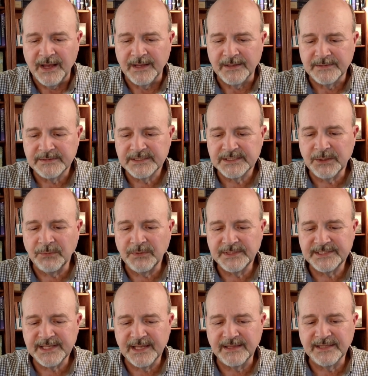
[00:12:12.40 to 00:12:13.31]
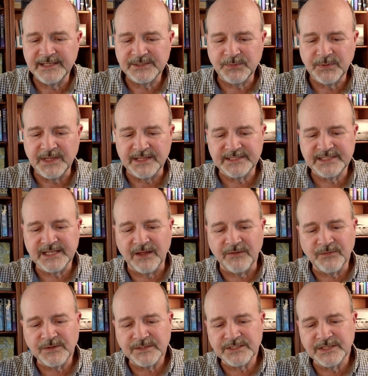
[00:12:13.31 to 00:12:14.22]
Someone said it this way, that
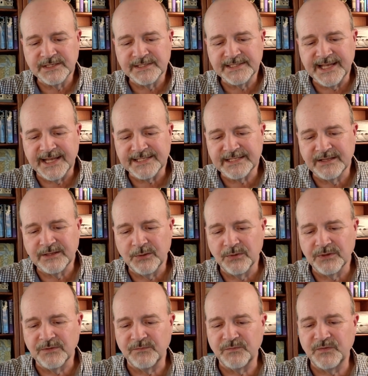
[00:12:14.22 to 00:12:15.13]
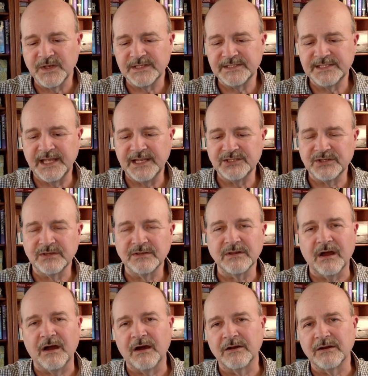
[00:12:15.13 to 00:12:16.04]
selfishness has to do with a fixation
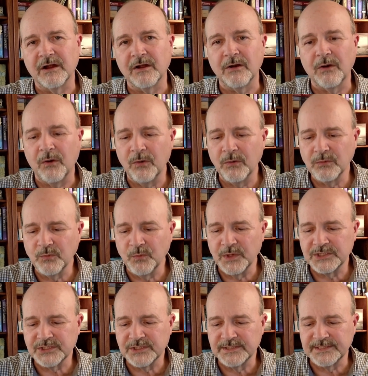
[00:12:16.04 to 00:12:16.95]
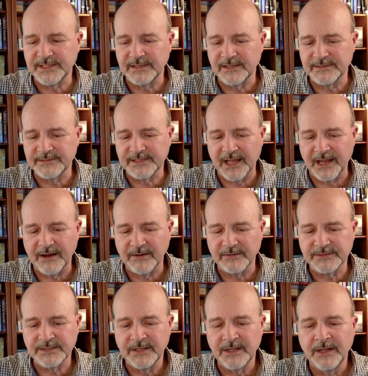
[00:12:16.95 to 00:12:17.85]
on our own wishes and
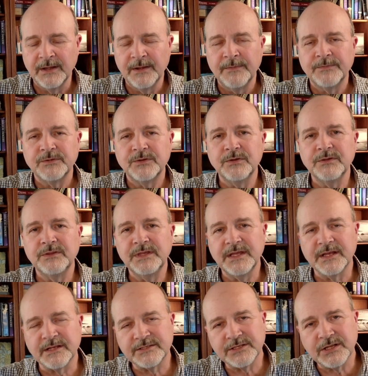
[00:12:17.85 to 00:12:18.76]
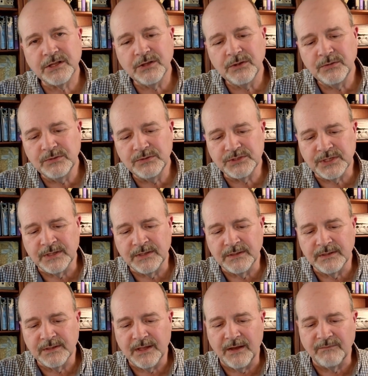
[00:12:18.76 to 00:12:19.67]
desires to the
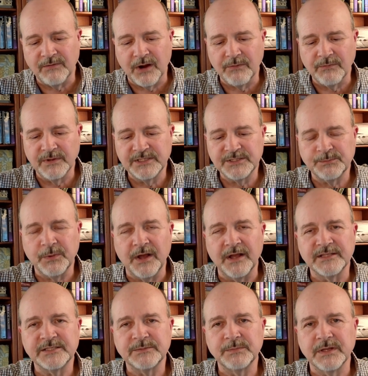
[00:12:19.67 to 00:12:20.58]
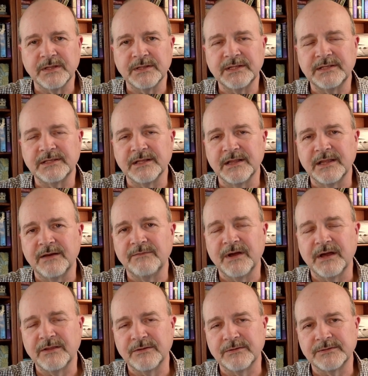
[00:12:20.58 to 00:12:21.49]
exclusion of our responsibility to love
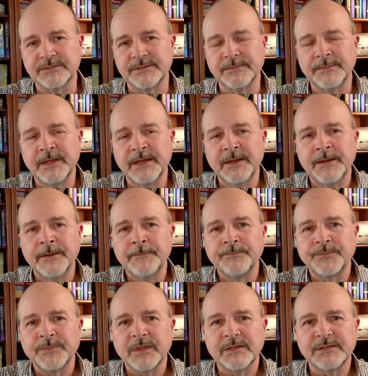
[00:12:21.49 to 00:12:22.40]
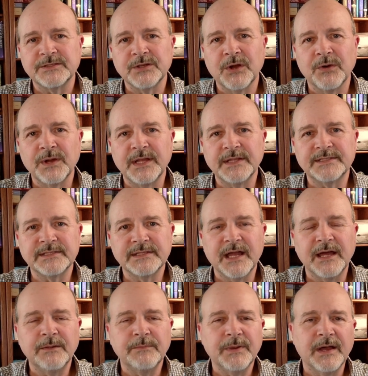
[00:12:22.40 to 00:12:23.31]
others. So it's
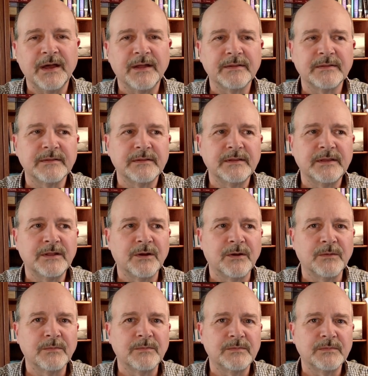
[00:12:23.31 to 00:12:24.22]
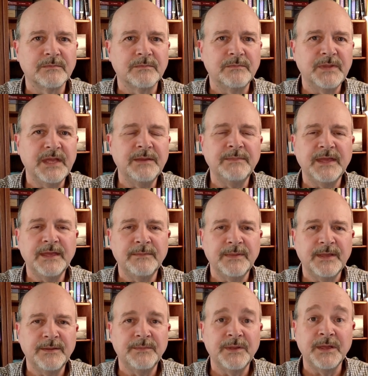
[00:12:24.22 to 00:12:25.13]
not about,
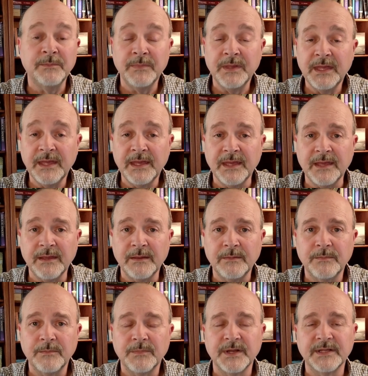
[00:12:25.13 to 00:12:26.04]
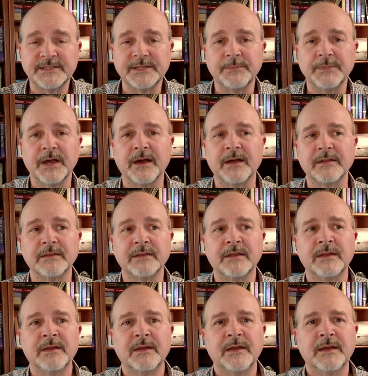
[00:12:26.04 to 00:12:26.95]
me, but it's about
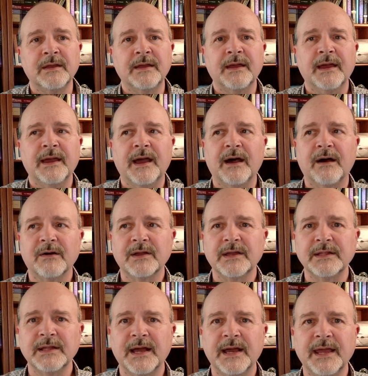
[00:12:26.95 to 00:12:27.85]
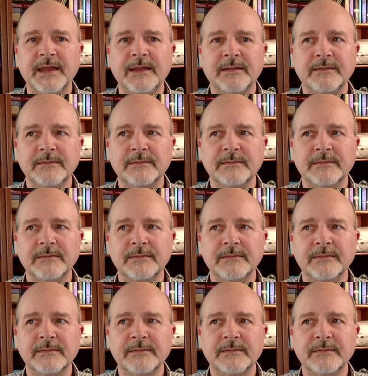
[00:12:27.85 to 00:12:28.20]
how can I